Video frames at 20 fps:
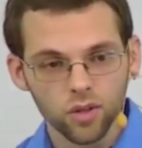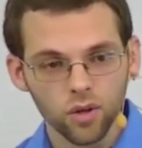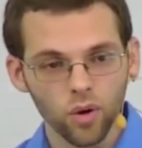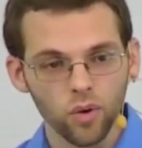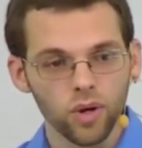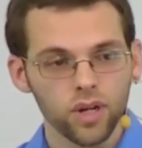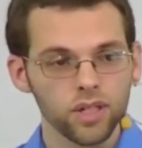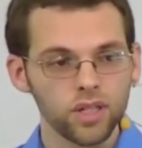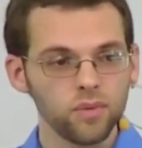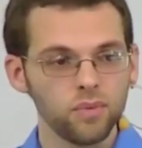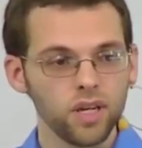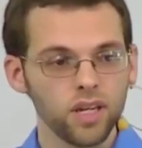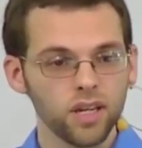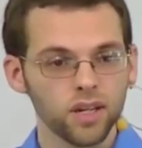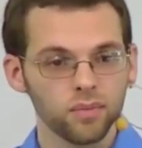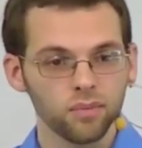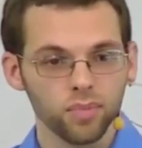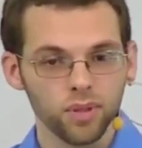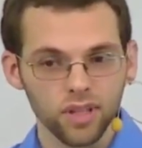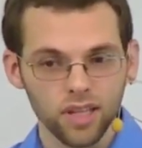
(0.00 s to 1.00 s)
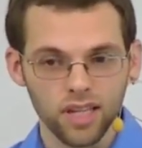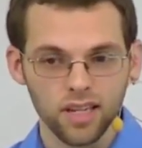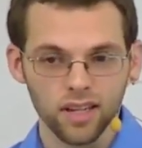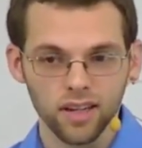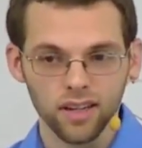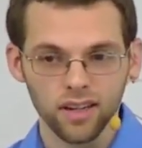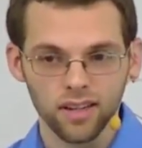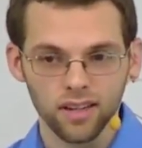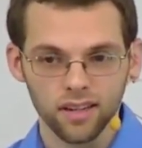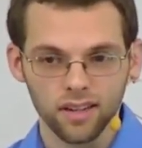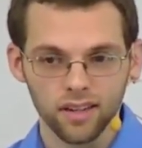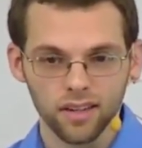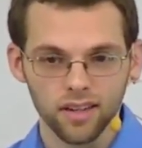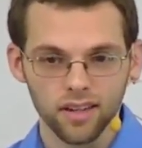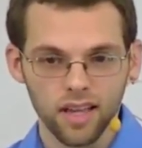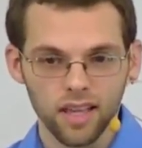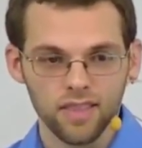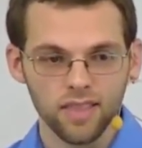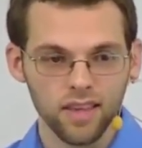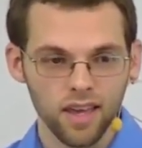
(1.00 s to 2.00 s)
going to be completed
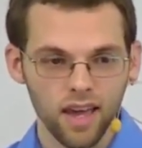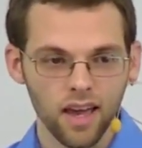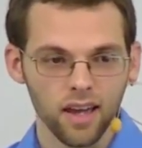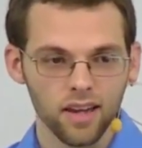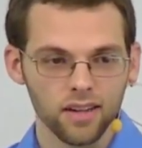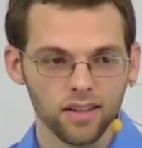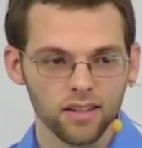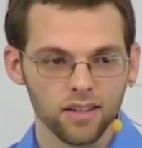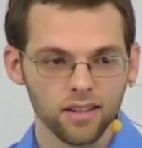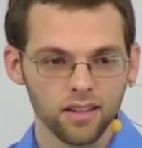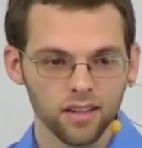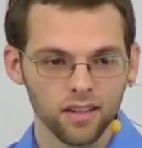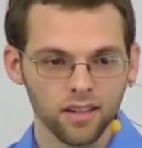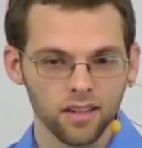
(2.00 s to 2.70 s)
in the end.